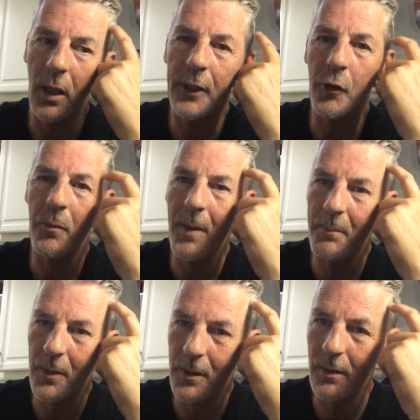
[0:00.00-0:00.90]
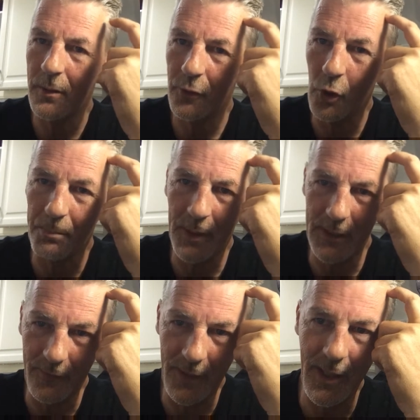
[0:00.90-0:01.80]
I can remember not
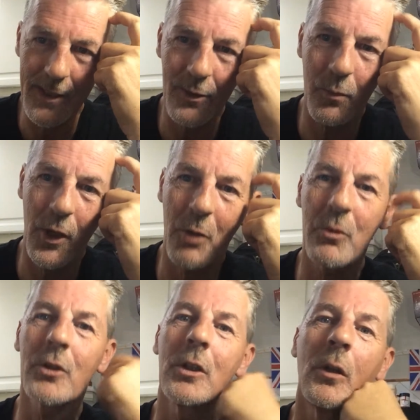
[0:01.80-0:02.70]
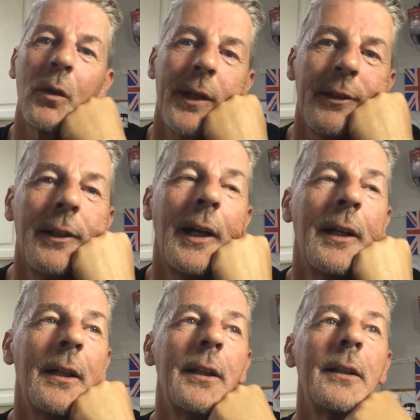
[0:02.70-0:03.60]
believing this when I was told it,
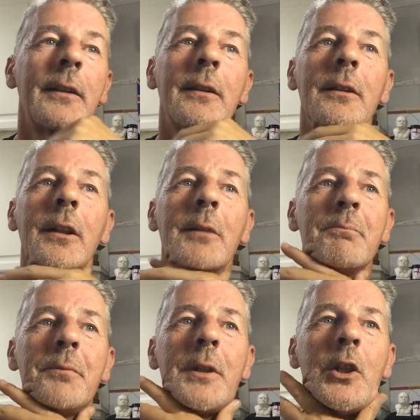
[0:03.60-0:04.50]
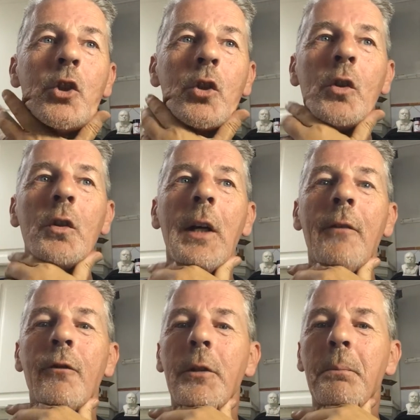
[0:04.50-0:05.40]
and I'm pretty sure
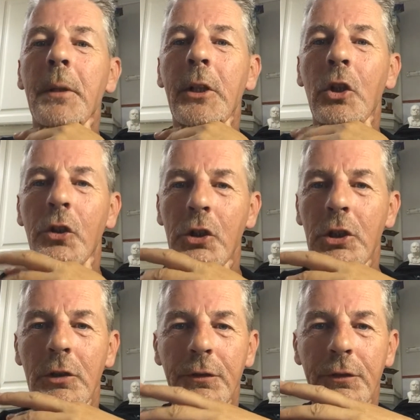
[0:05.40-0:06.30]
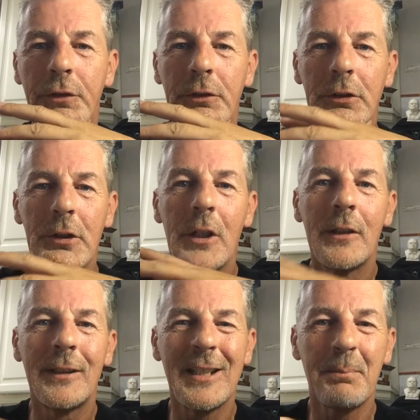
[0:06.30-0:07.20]
everybody on earth
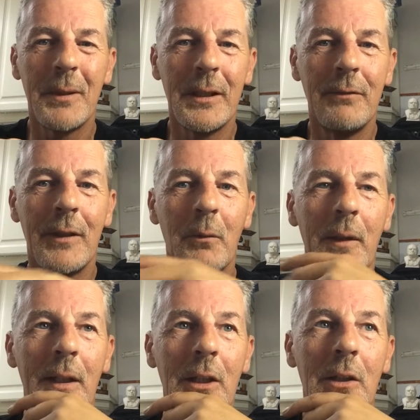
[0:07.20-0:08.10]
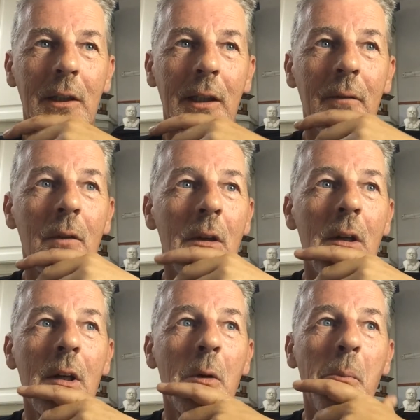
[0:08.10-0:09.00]
disbelieved it when they heard it.
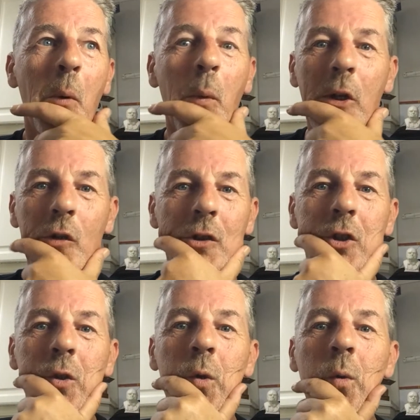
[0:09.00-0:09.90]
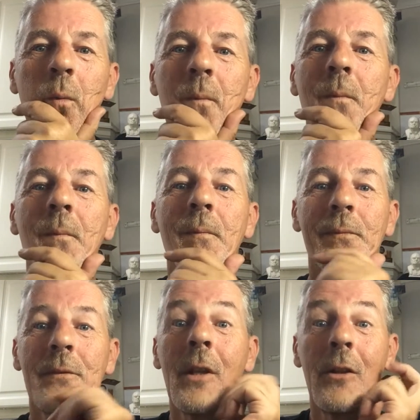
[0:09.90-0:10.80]
But when you're at school,
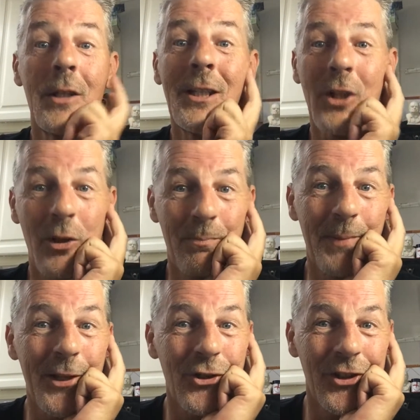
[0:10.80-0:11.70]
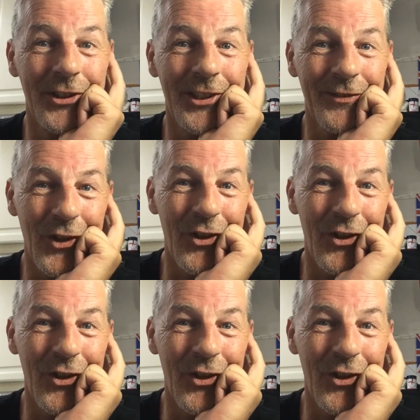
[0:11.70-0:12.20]
these are the best years of